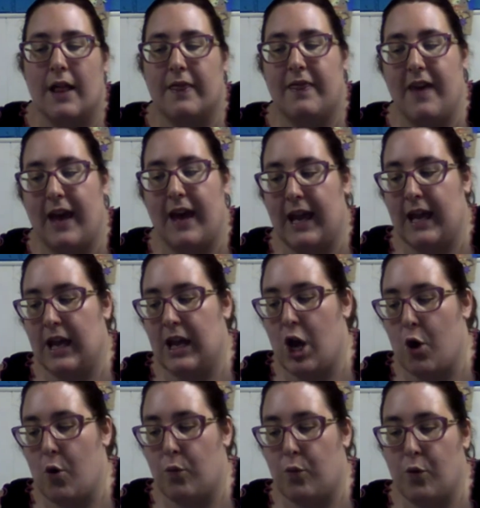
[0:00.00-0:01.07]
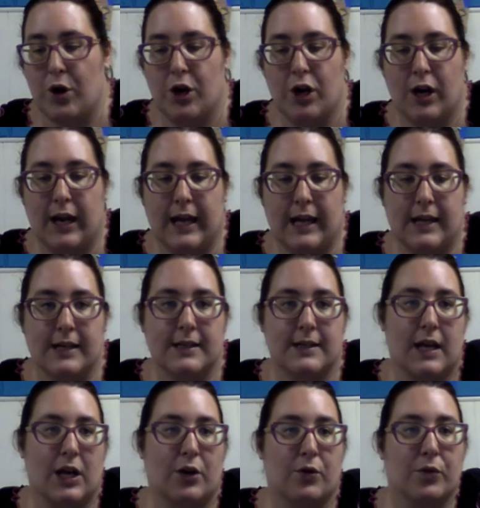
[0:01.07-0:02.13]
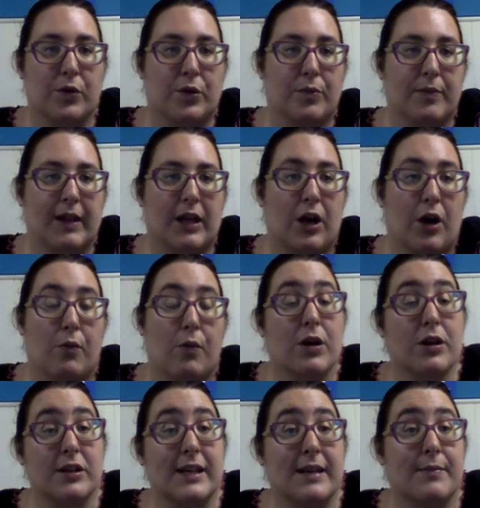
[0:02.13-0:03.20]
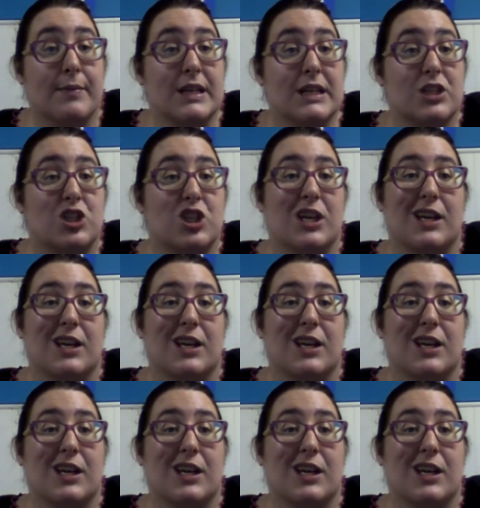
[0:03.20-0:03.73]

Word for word: they were in a room that got water damage,